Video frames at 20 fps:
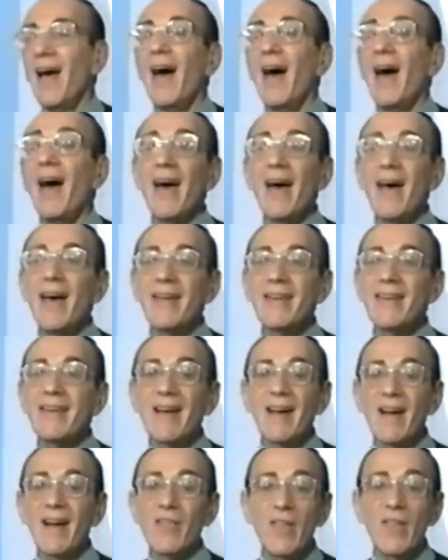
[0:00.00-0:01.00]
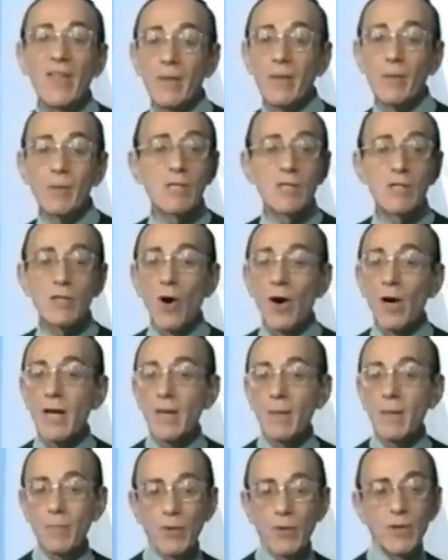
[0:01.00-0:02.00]
And uh, then there was a
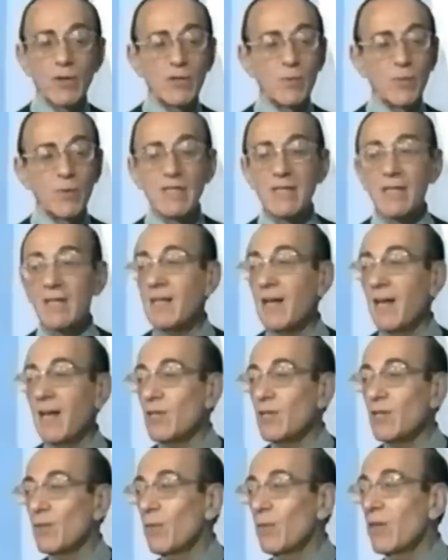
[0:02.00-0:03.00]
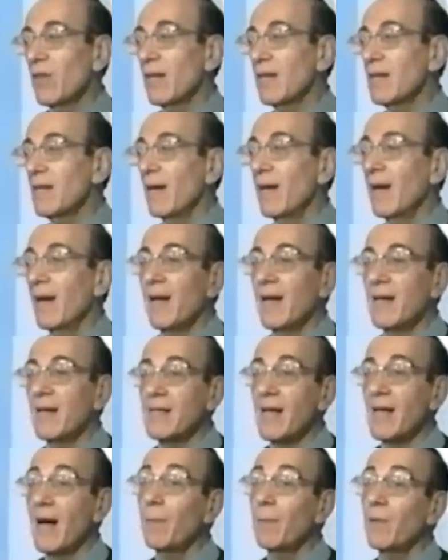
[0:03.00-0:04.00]
talking books presentation with an uh,
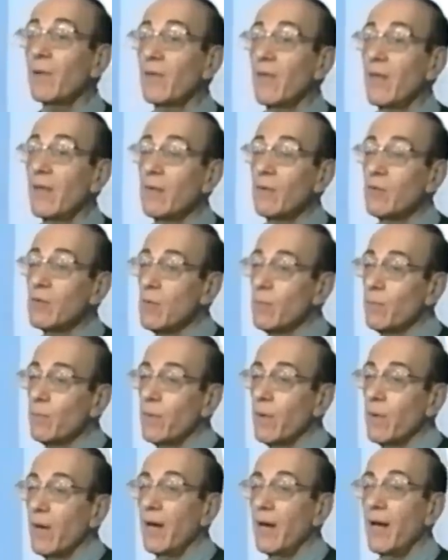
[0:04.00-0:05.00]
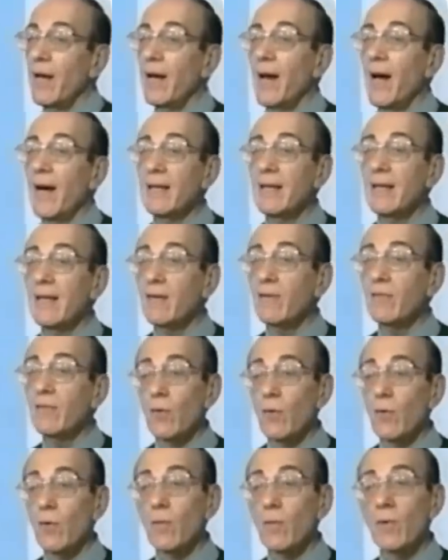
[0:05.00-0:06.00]
example, and then there was a, uh, an idea
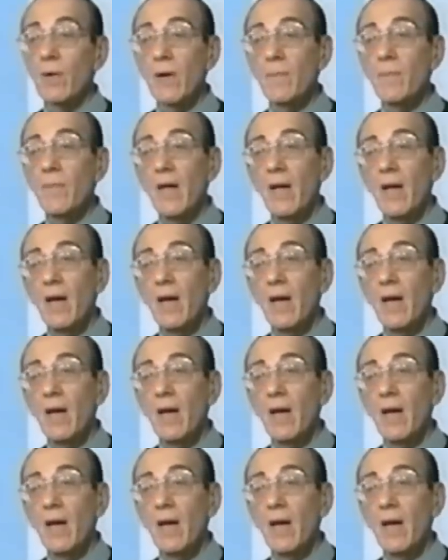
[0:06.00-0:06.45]
for,